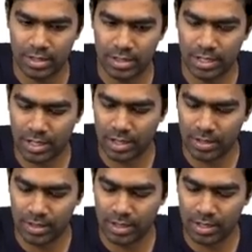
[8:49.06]
Second,
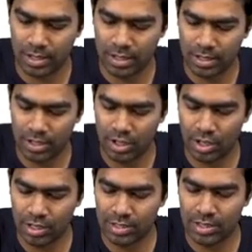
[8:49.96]

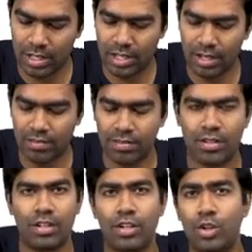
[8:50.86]
drugs that have
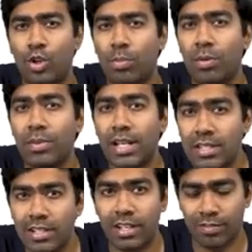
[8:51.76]

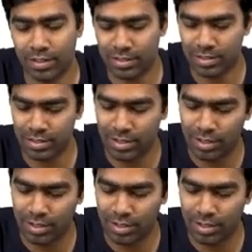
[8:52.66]
dopaminergic effects.